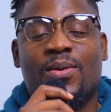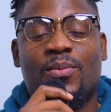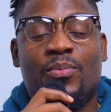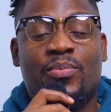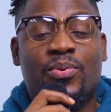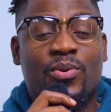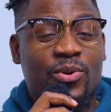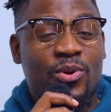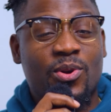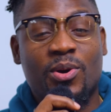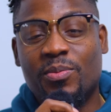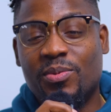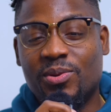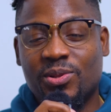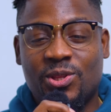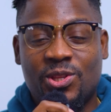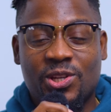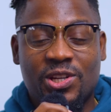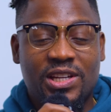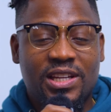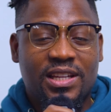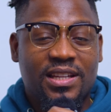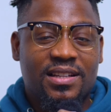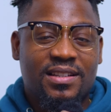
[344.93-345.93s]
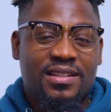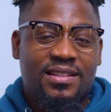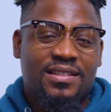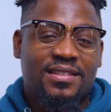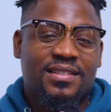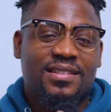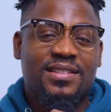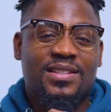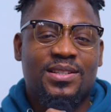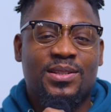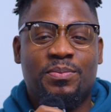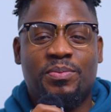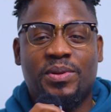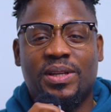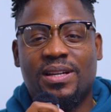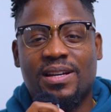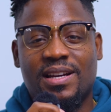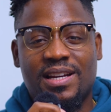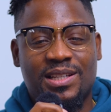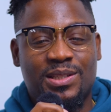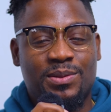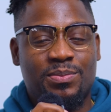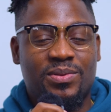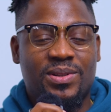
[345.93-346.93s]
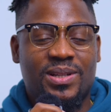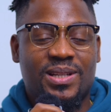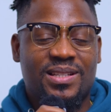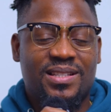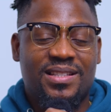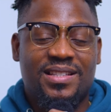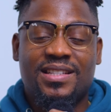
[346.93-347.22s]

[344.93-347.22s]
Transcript: Pro number three, the speaker experience.